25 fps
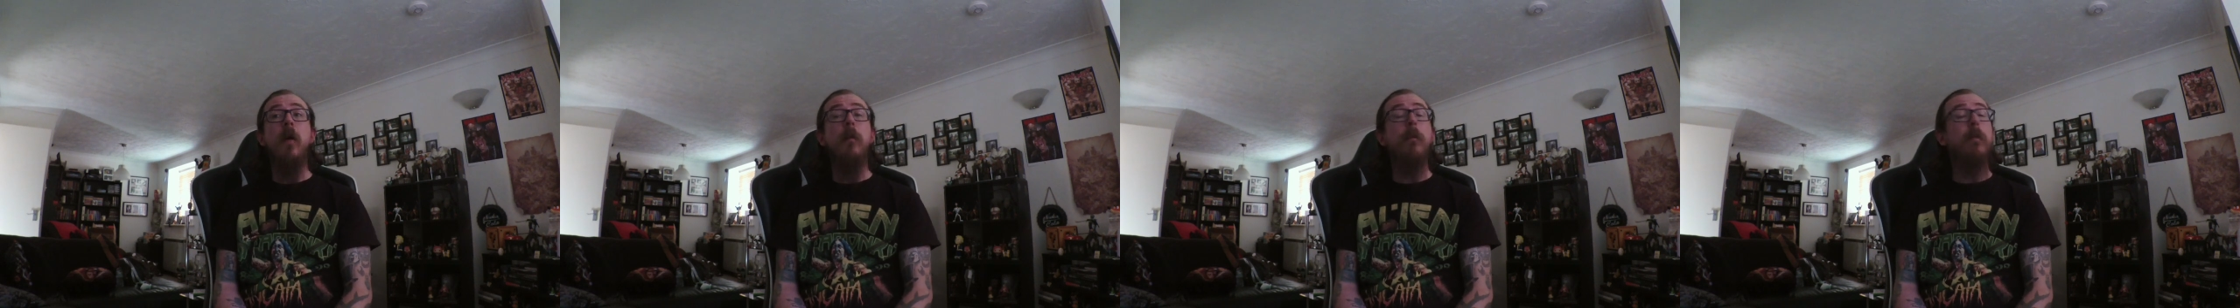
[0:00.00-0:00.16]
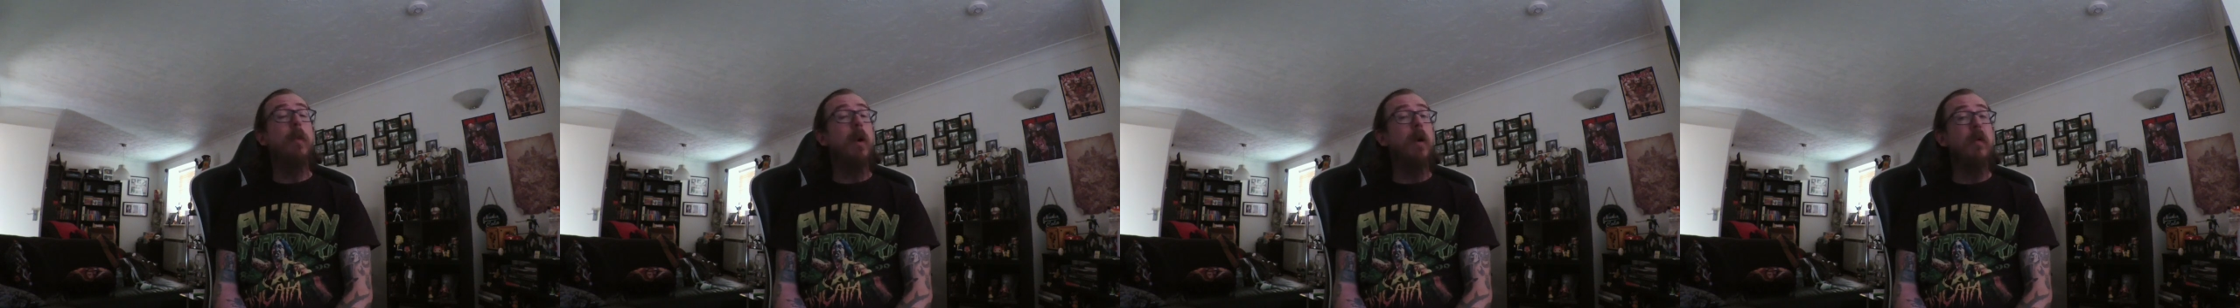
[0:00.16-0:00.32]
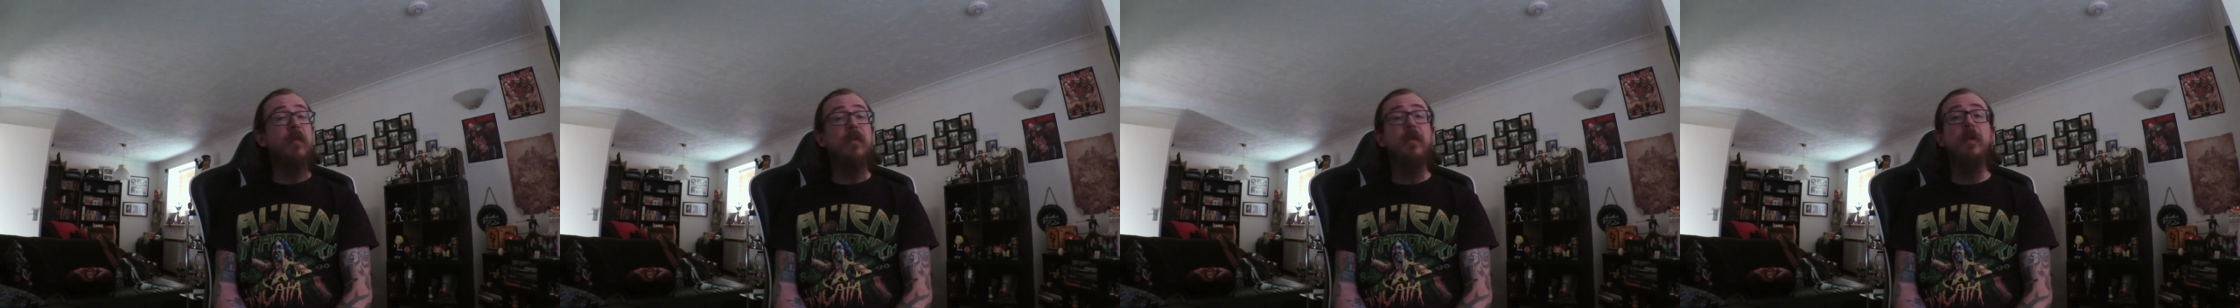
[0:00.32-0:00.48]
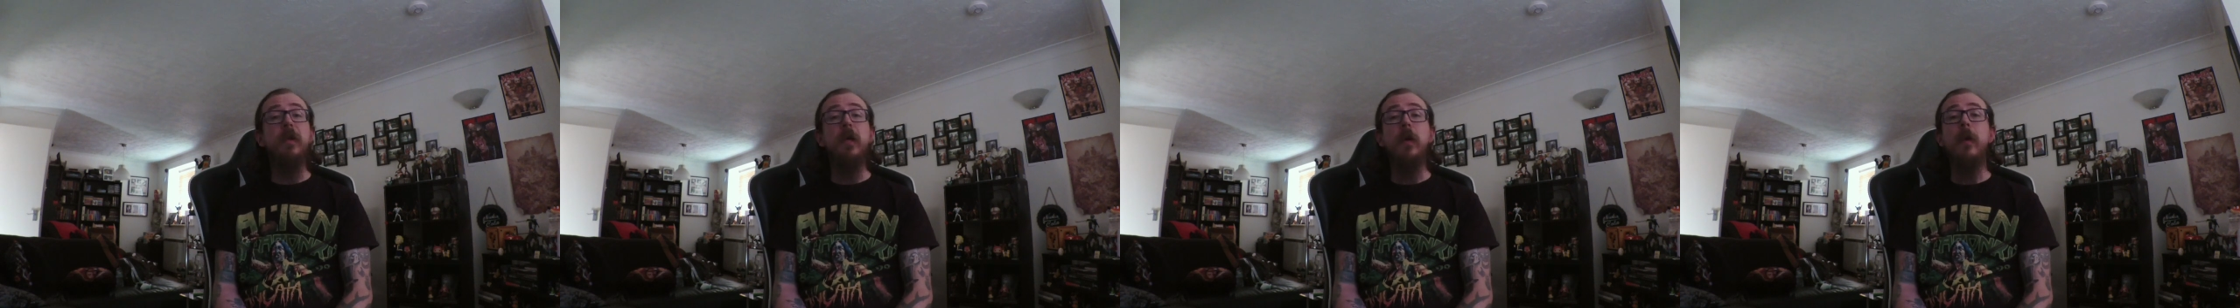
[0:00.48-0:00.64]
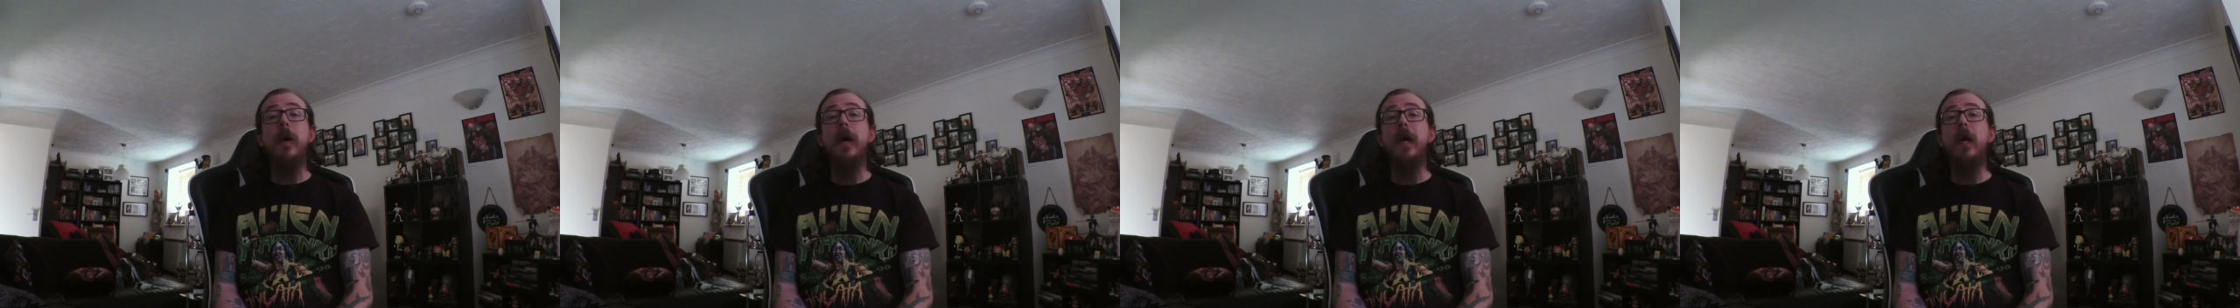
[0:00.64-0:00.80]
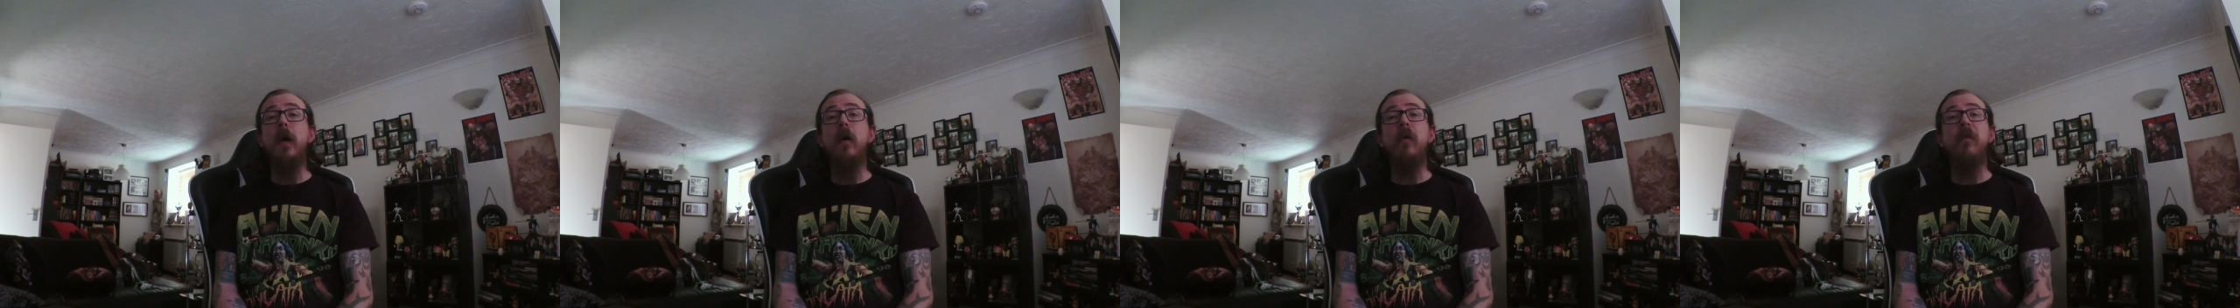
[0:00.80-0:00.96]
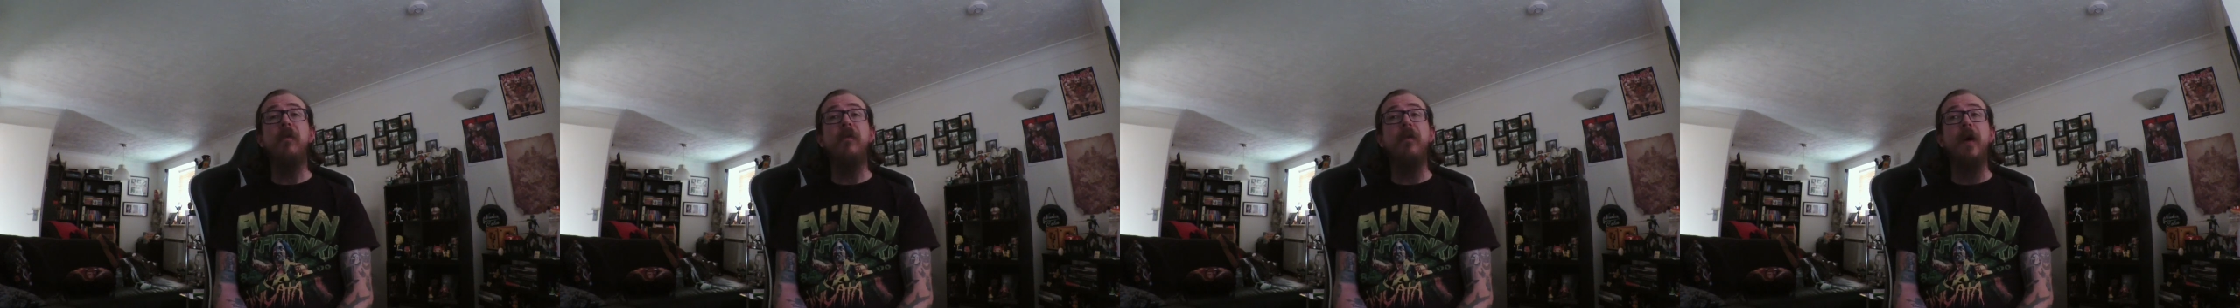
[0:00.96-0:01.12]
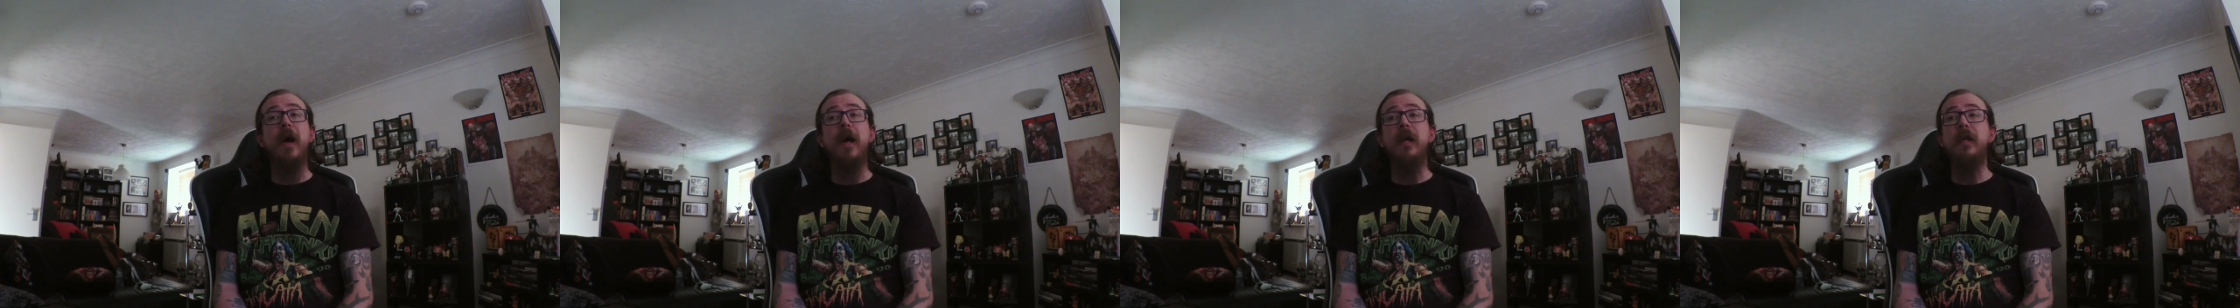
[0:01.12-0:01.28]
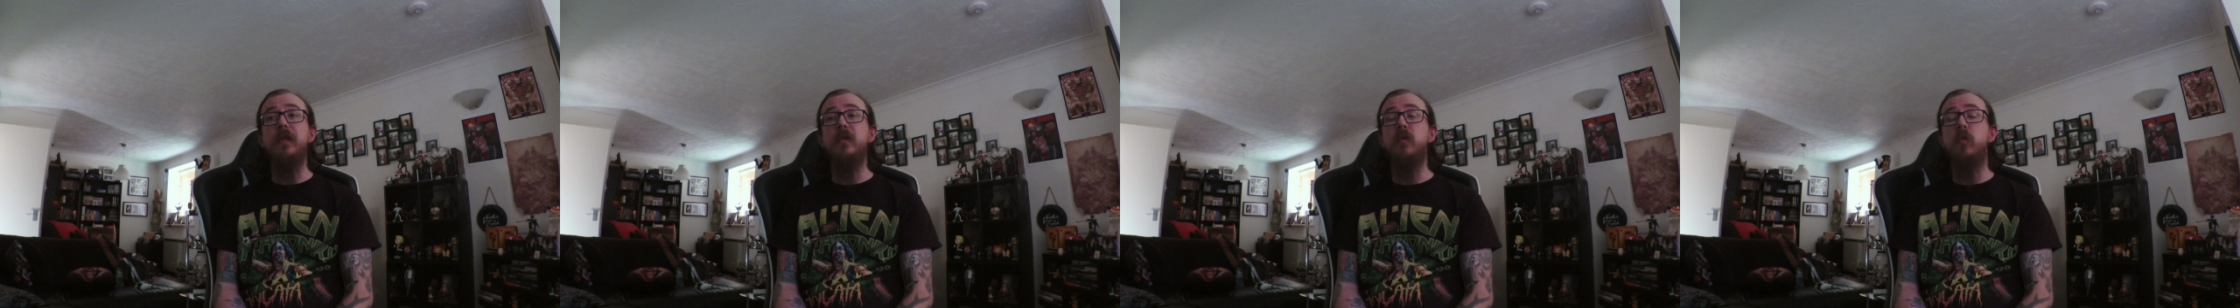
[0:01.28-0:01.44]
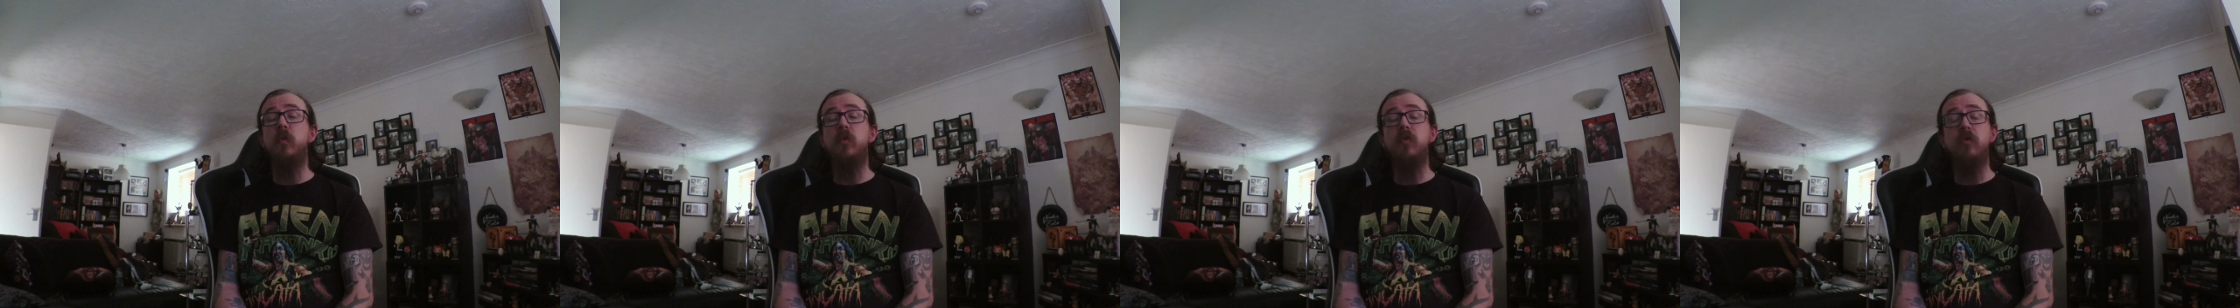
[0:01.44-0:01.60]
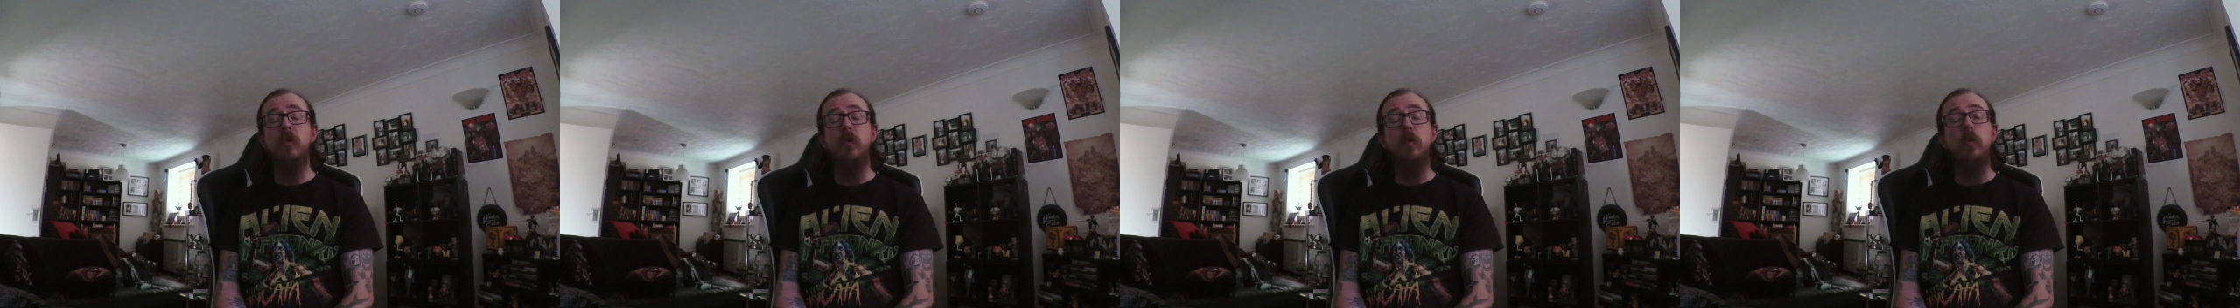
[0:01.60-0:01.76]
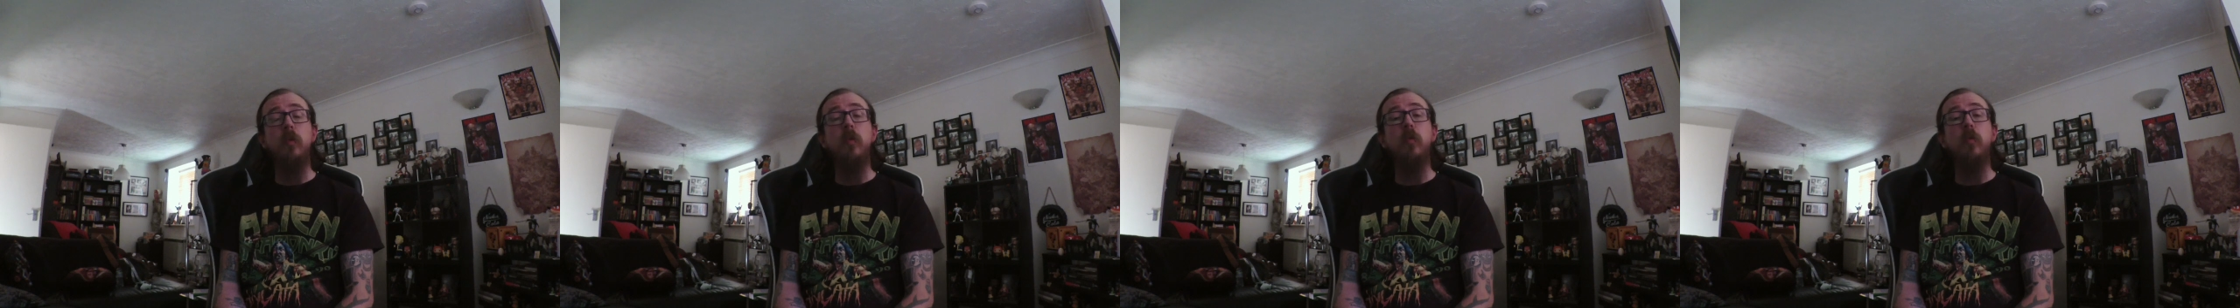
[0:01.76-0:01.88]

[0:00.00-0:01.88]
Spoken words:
Both new and old fans will